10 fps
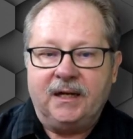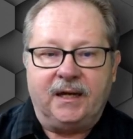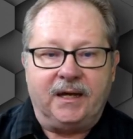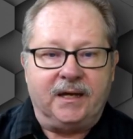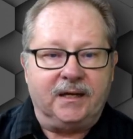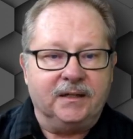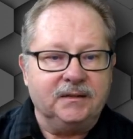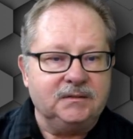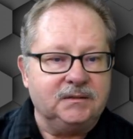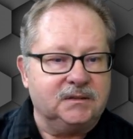
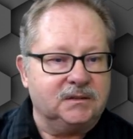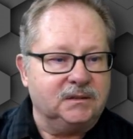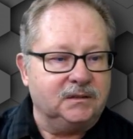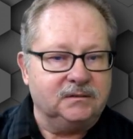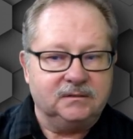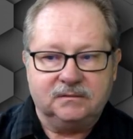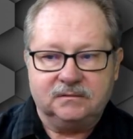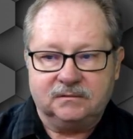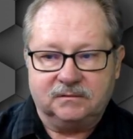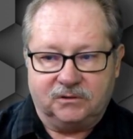And
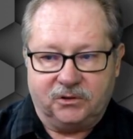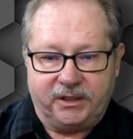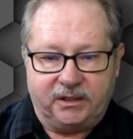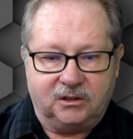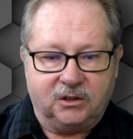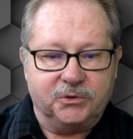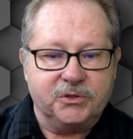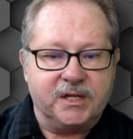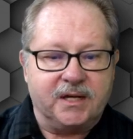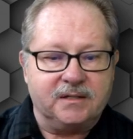go ahead and
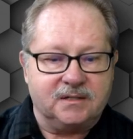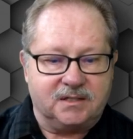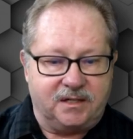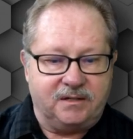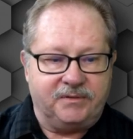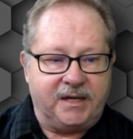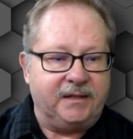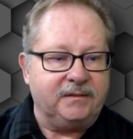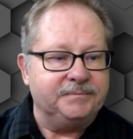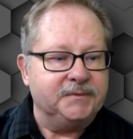close that, save
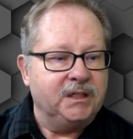that.